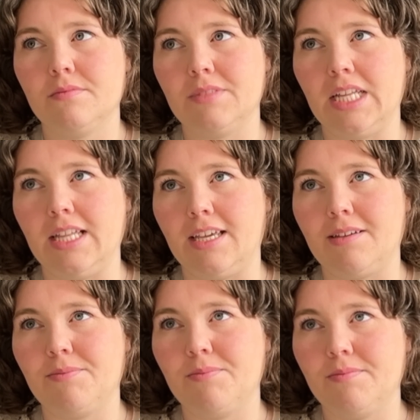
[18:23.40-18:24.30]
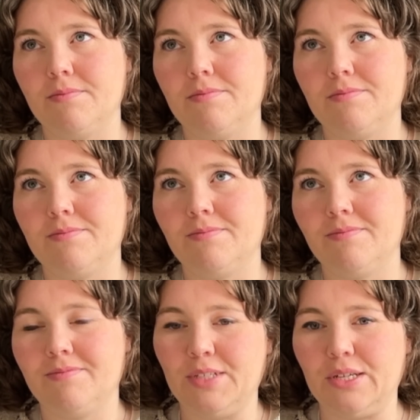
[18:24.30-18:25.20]
it, like,
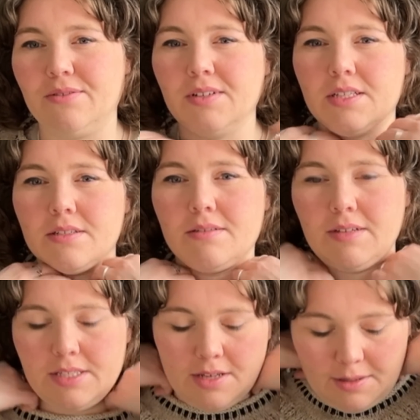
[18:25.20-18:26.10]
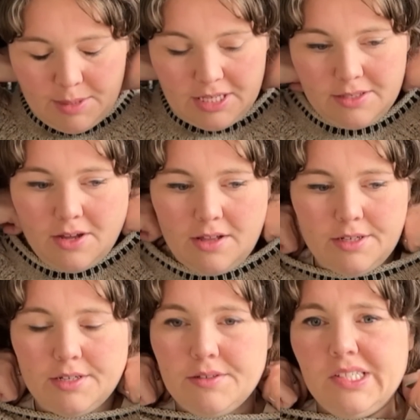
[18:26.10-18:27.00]
you know, it's not the biggest
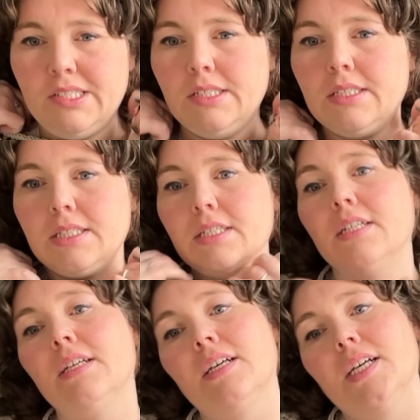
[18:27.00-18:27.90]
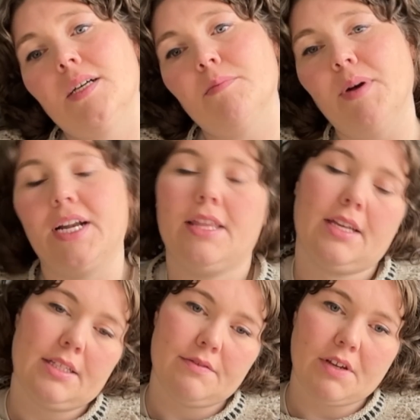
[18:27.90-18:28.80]
collar, but I think
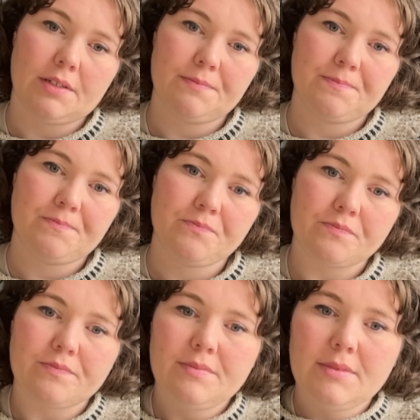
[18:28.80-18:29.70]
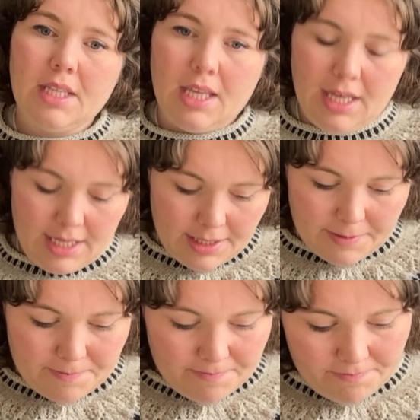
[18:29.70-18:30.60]
it's
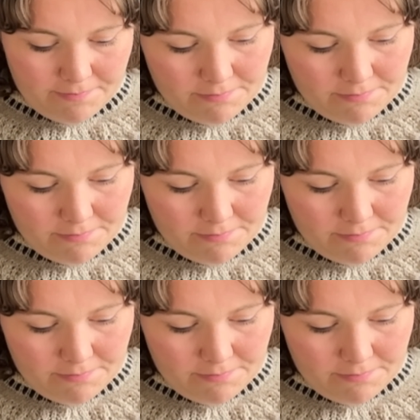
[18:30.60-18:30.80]
fine.